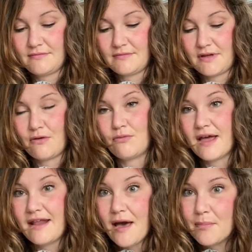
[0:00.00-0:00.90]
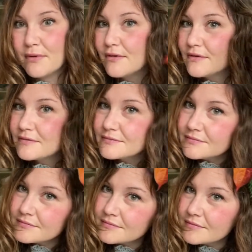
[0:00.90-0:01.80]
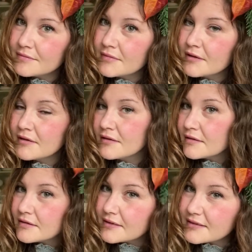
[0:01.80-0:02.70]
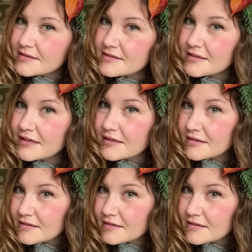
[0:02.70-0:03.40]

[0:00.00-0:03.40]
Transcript: a red apple. Let's see.